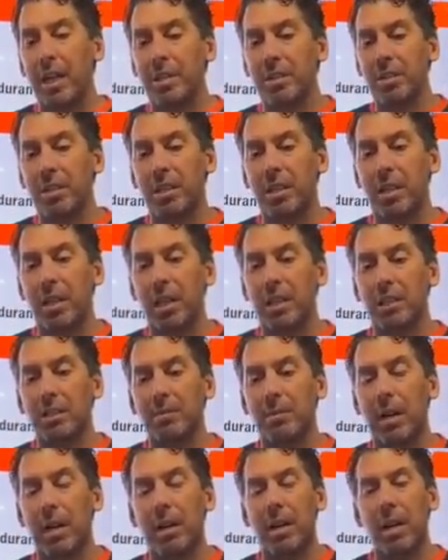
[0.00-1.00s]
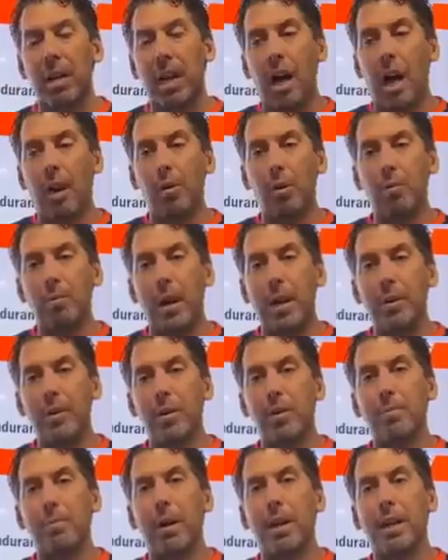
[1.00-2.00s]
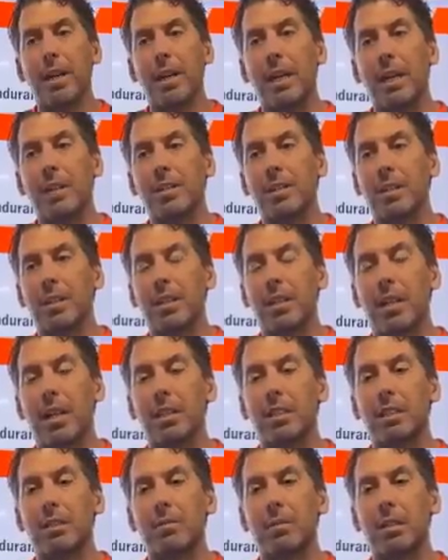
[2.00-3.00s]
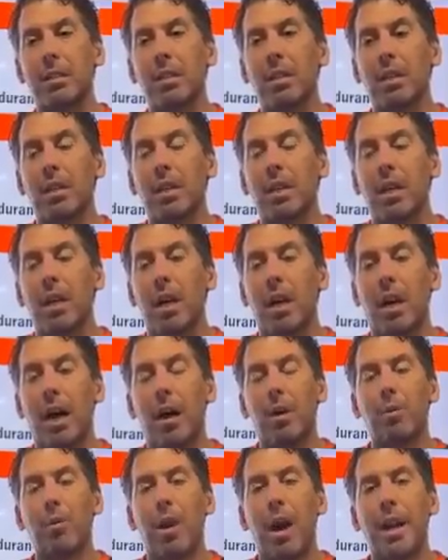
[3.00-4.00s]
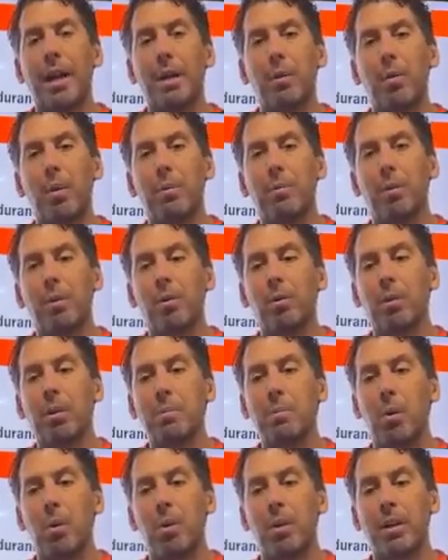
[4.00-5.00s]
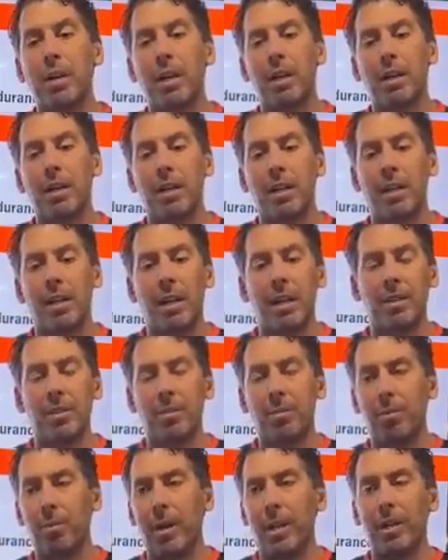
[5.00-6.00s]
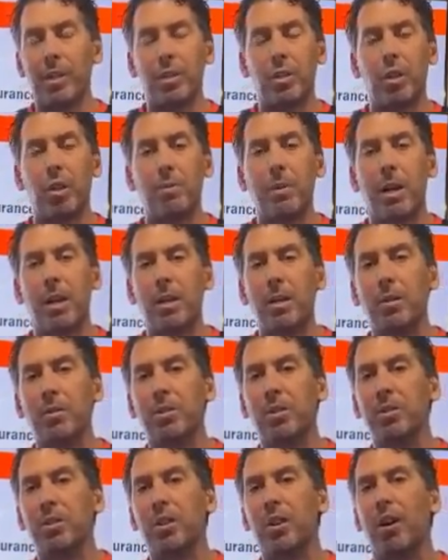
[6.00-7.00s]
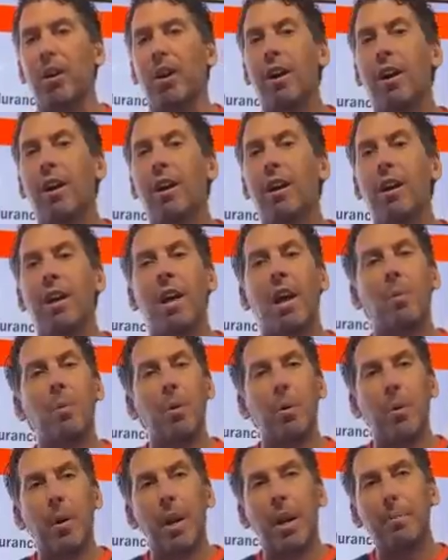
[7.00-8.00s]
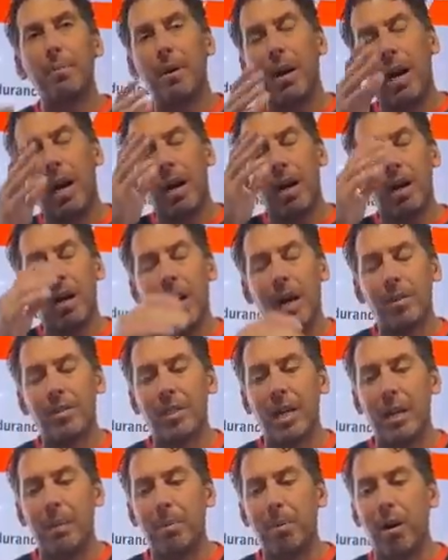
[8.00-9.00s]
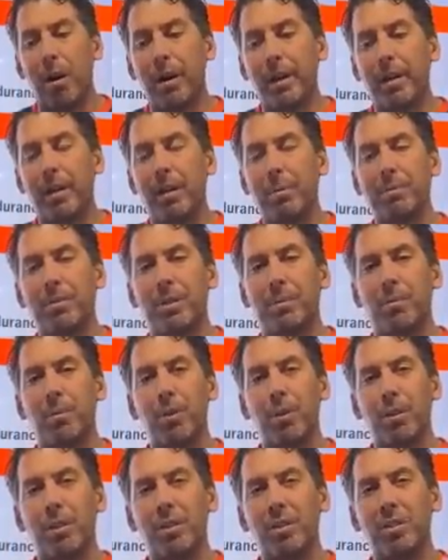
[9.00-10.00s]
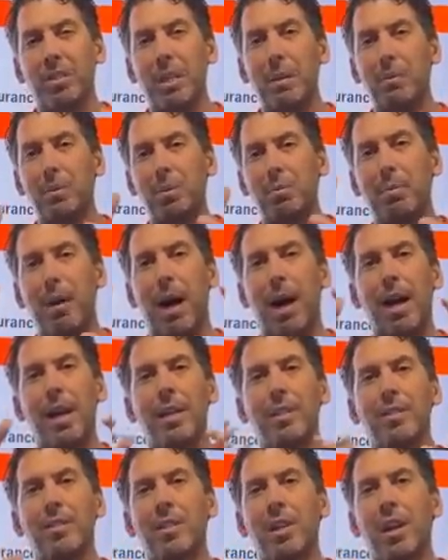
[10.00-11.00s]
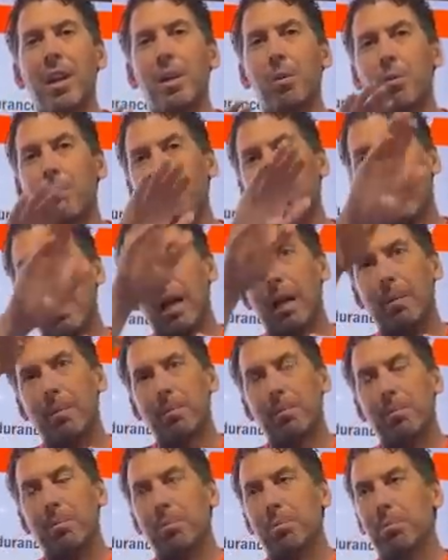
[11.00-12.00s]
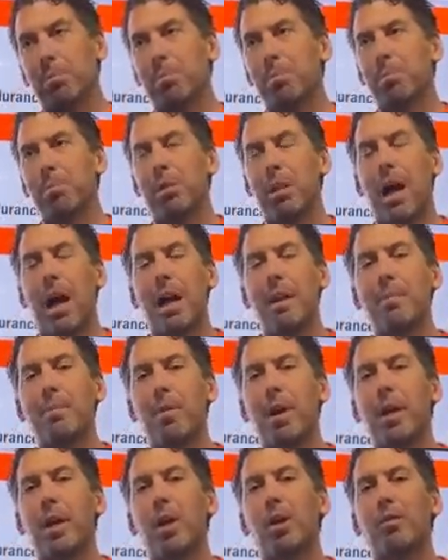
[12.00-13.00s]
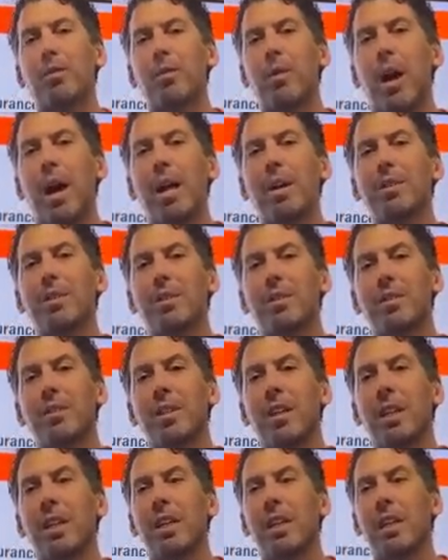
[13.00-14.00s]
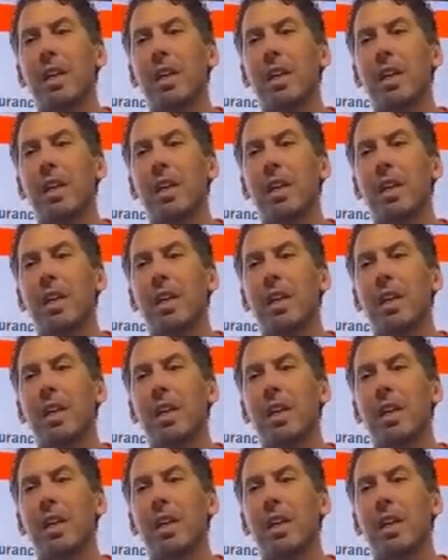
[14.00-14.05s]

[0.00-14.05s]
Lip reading: I took a customer, I rode my dirt bike and I took a customer out riding one early morning as a way to show him how to use his car. We went up outside of Parker, up some really steep spines with a lot of blind breakover rises.